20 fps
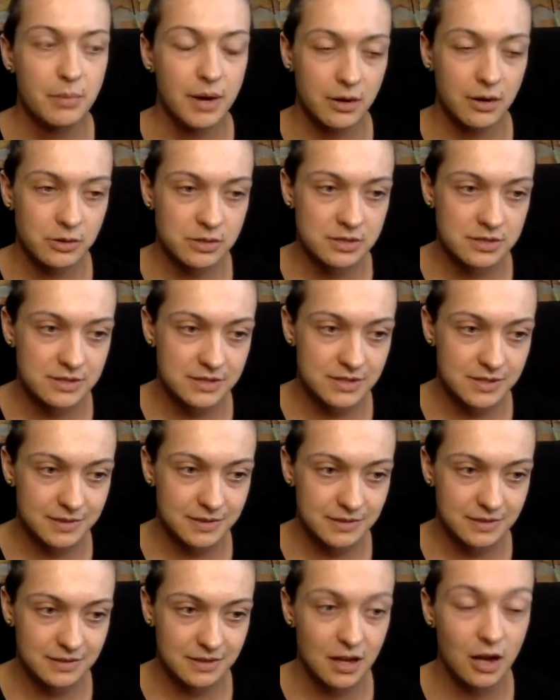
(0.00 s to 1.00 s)

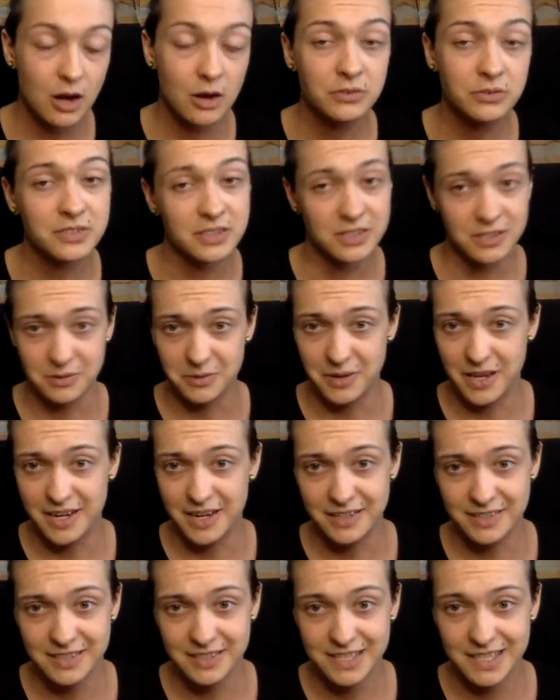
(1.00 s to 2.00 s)
Parents often don't
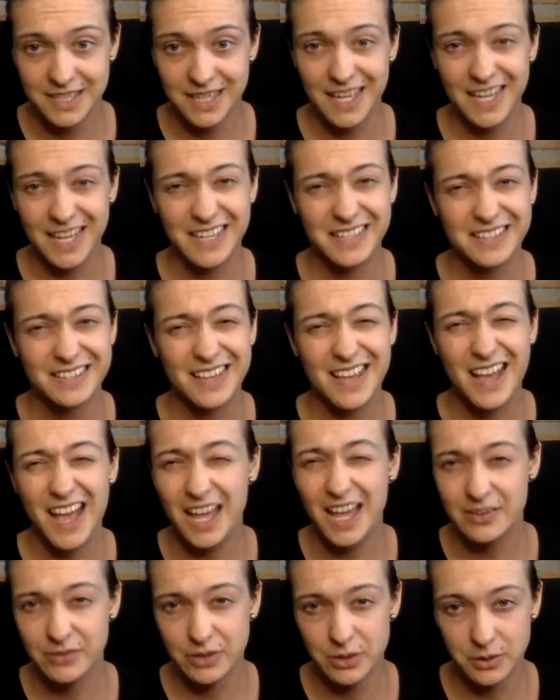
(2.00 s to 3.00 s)
get it, and it's
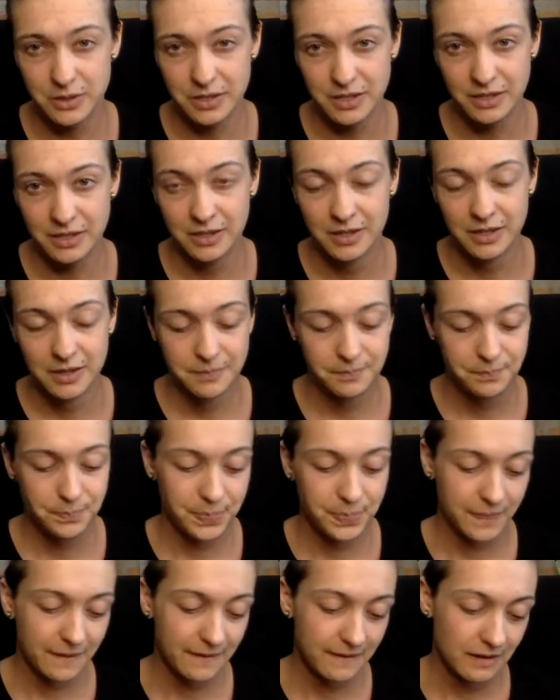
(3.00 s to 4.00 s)
kind of annoying.
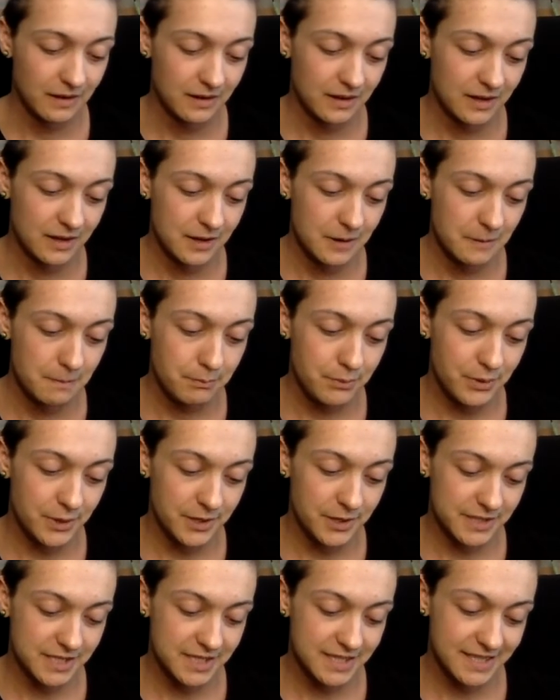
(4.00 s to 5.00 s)

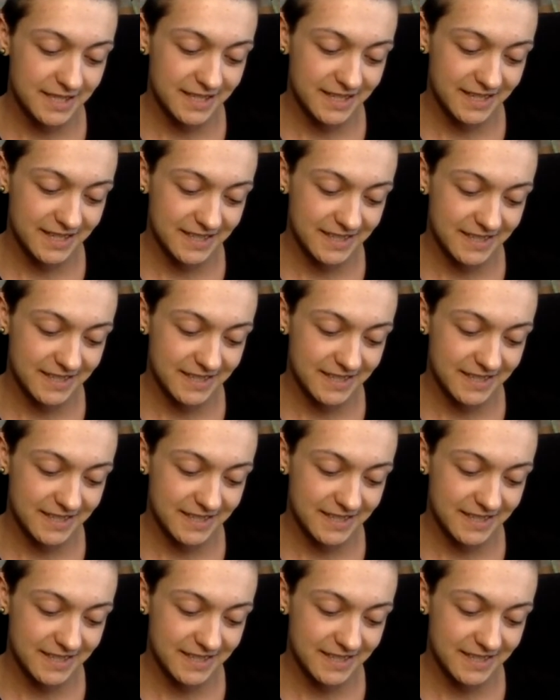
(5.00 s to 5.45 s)
But,